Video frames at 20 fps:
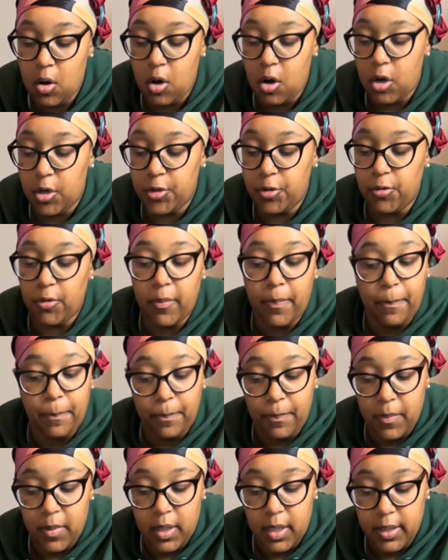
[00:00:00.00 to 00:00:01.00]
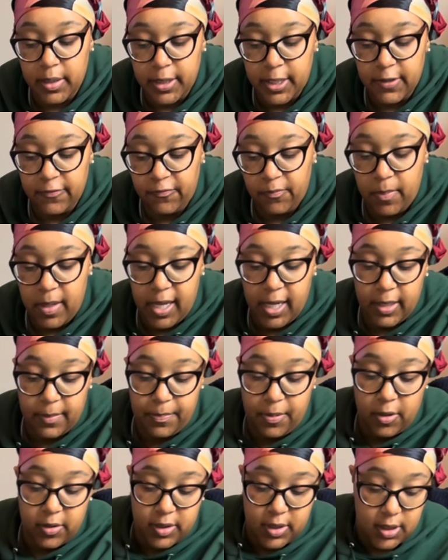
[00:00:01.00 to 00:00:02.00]
or are you a gift bag
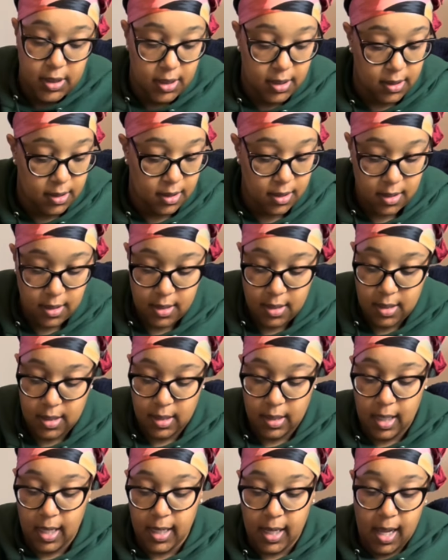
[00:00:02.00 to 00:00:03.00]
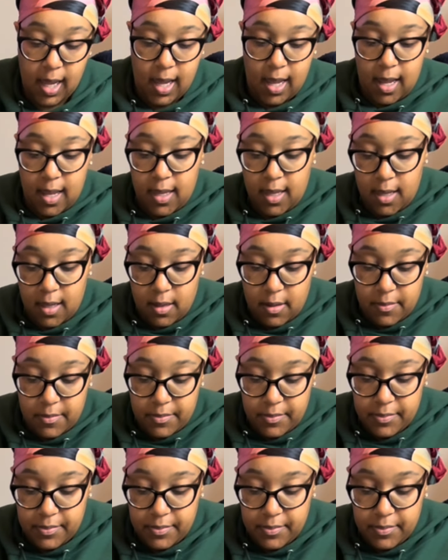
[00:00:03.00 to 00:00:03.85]
person like I am?